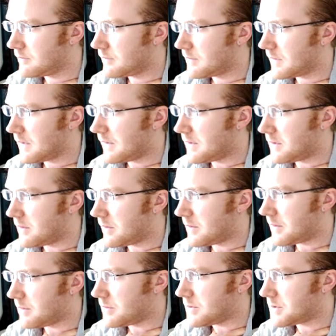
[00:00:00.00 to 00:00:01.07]
And then do I
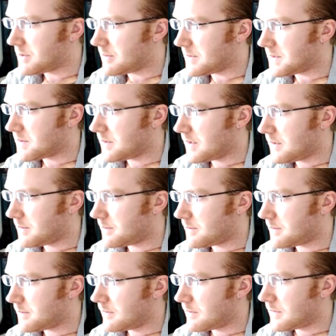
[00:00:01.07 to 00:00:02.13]
want to push him this way?
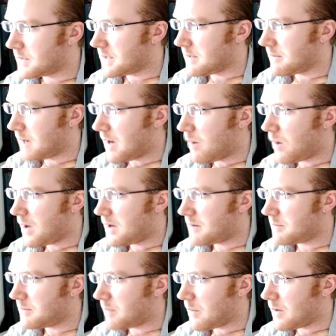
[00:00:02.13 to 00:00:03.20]
Because I
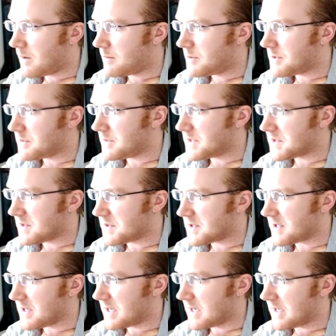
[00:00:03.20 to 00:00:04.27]
want to push him this way so
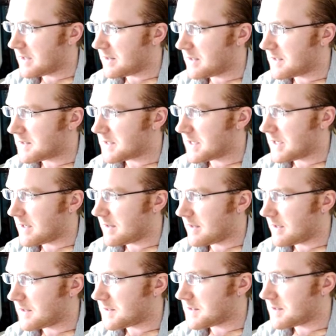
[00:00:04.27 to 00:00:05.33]
that I can get this and
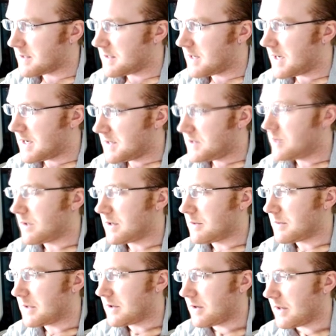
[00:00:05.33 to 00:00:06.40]
that. So I do want him
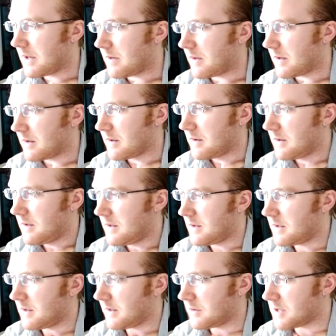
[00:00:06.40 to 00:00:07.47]
to go that way.
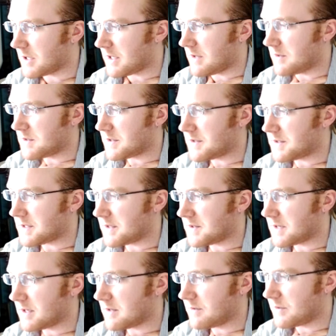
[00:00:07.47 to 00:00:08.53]
Try to use all this
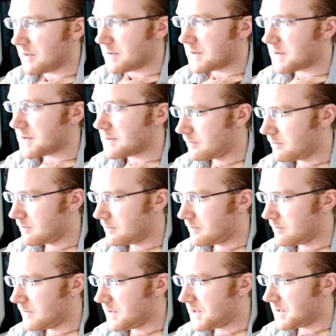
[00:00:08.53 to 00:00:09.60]
outside influence.
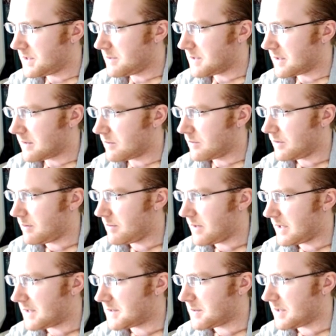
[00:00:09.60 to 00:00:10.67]
This seems like really
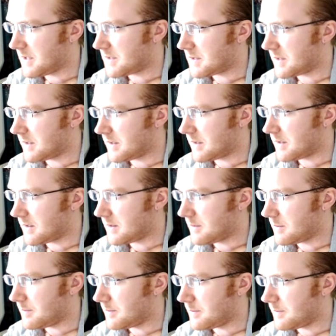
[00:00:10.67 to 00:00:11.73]
bad spacing.
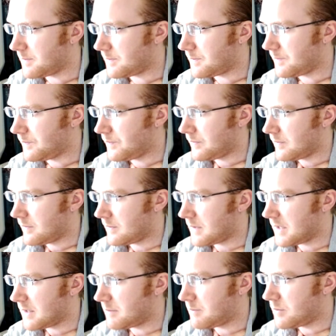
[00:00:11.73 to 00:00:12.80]
I
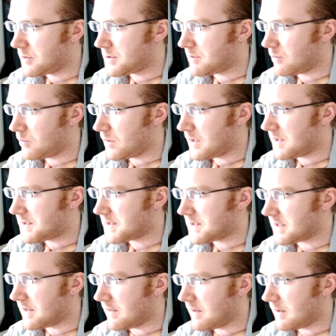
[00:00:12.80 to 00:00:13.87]
could push him once
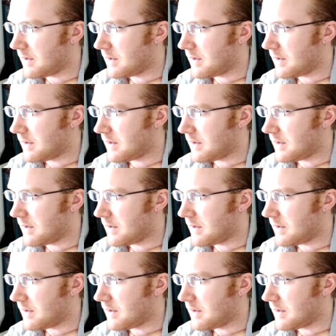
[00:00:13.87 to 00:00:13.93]
and then